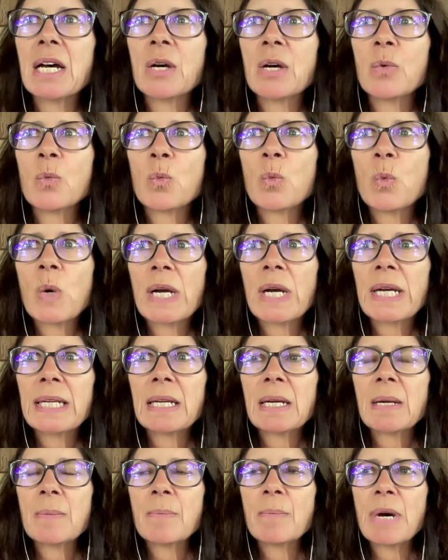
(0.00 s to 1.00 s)
What
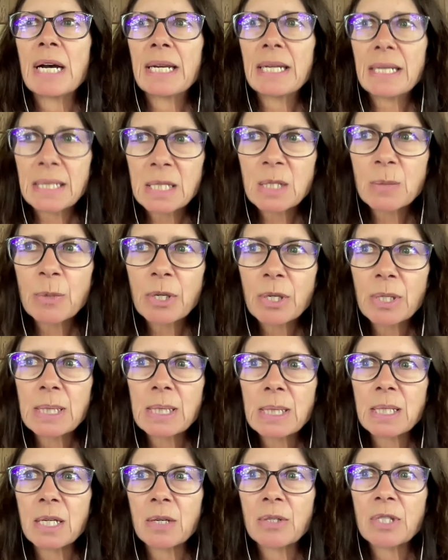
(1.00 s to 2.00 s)
my experience
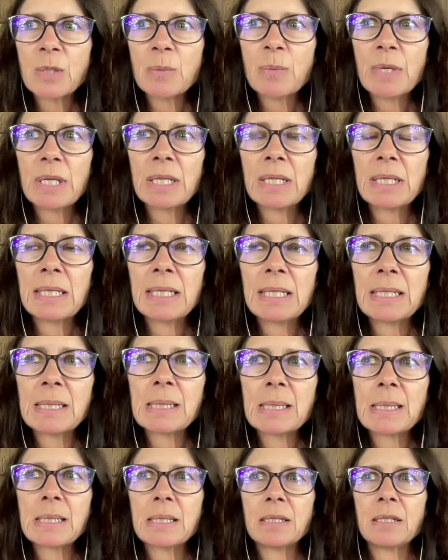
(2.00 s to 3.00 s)
has always been
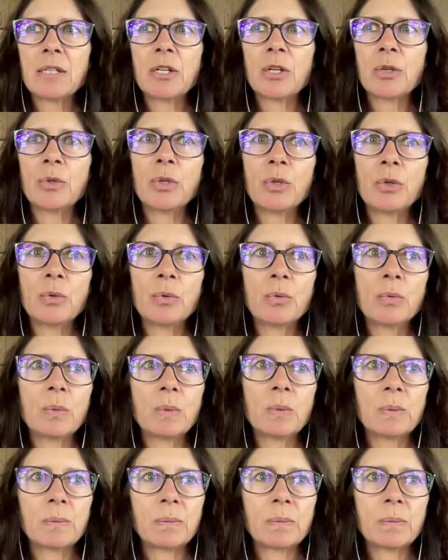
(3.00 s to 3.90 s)
is, you